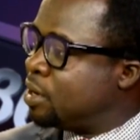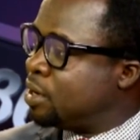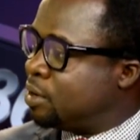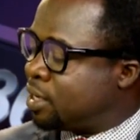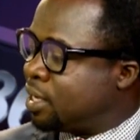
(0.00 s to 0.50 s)

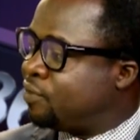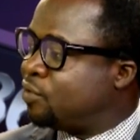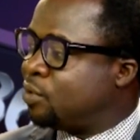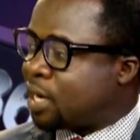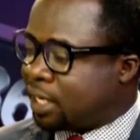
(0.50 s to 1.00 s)
Okay, if you
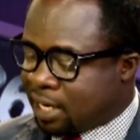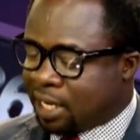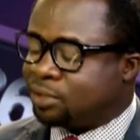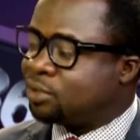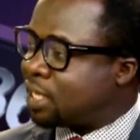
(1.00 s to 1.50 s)
look at the
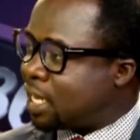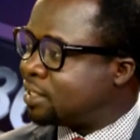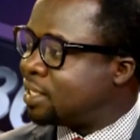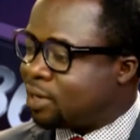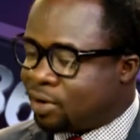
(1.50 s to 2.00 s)
land use, I'd say
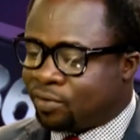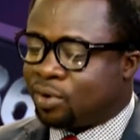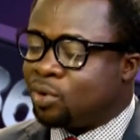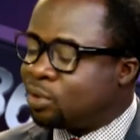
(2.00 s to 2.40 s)
the governor holds